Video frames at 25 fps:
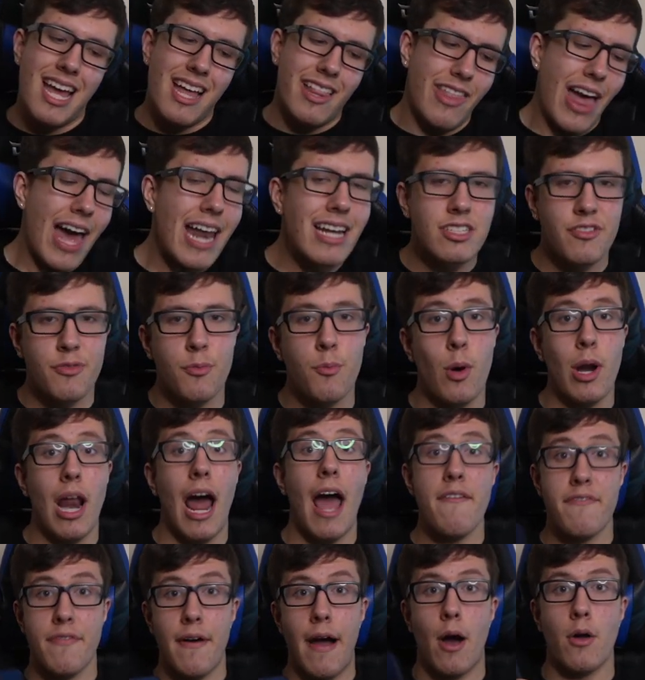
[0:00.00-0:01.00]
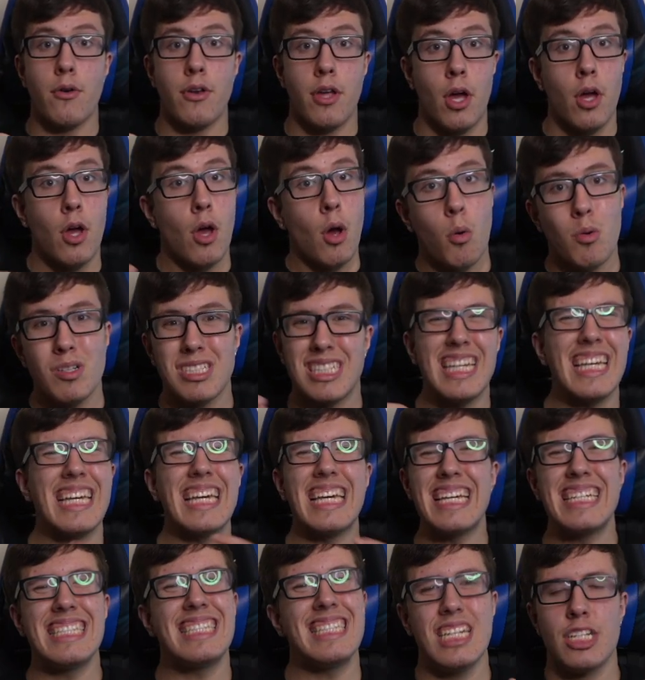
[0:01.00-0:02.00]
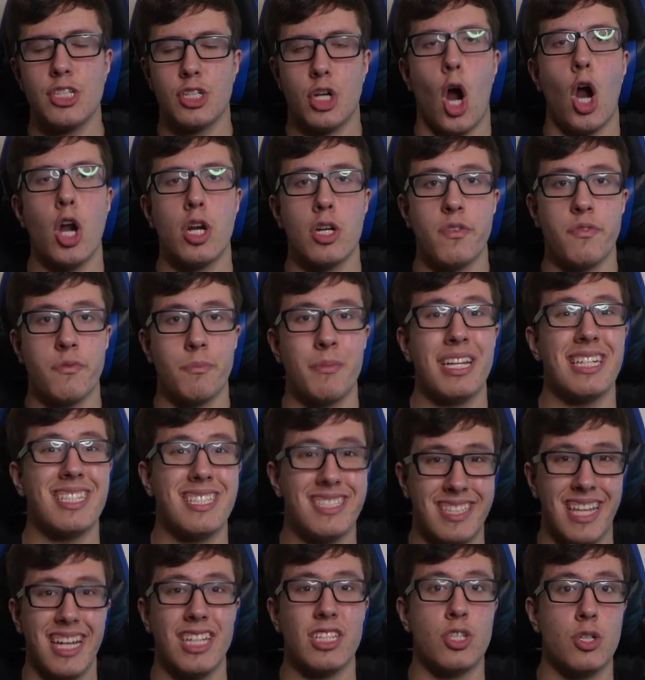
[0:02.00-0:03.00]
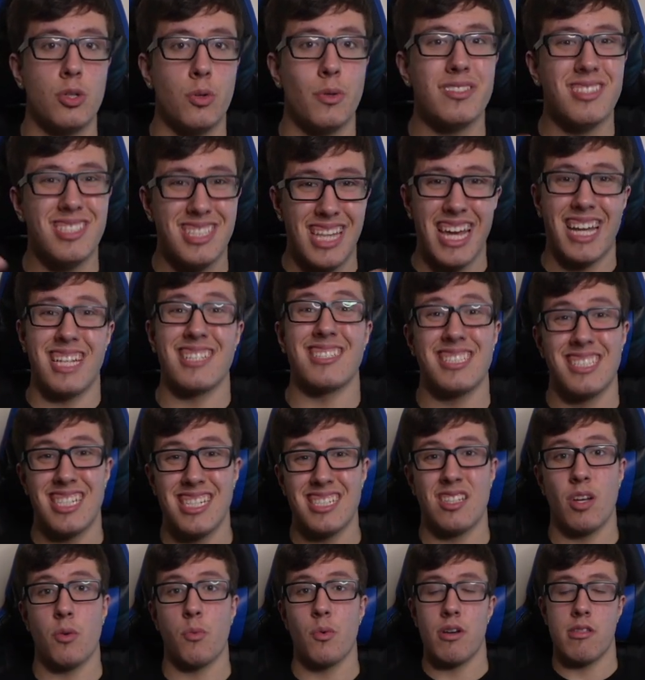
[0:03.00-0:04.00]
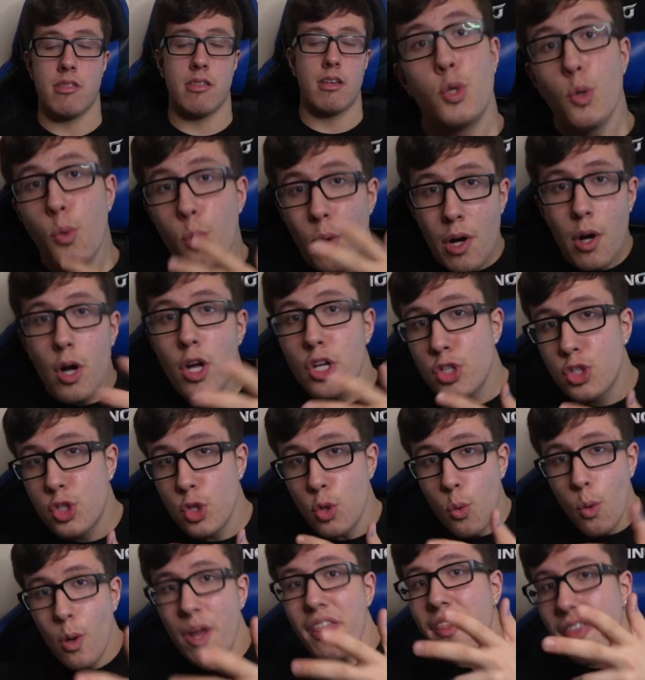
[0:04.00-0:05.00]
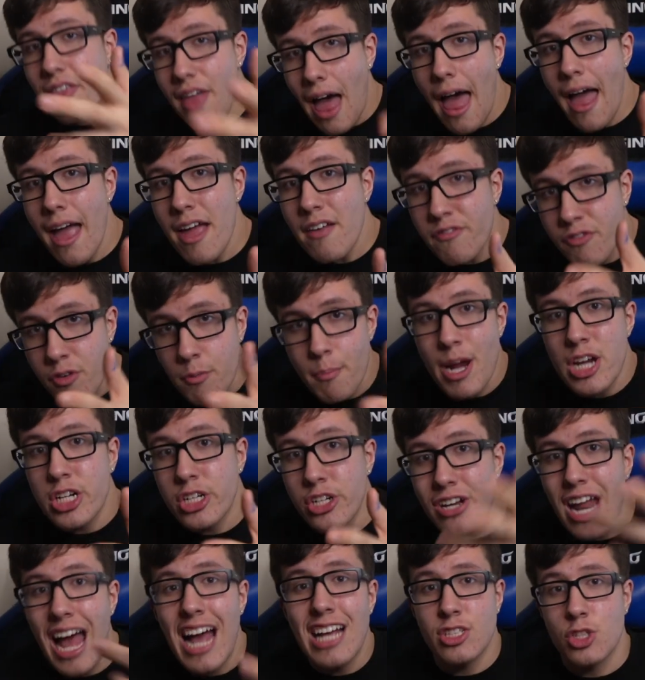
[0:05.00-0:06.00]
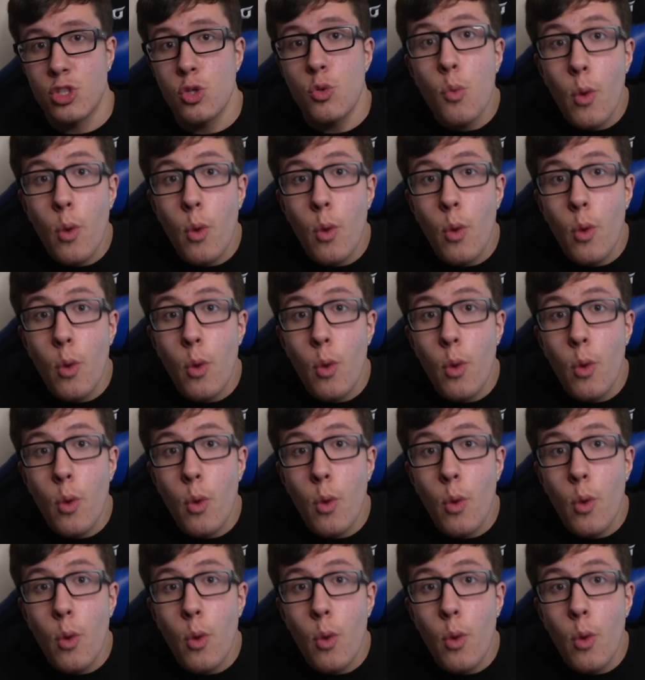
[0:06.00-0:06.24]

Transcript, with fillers: That is what I found was the easiest cardio for me to stick to and stay consistent with. Do, do with that information as you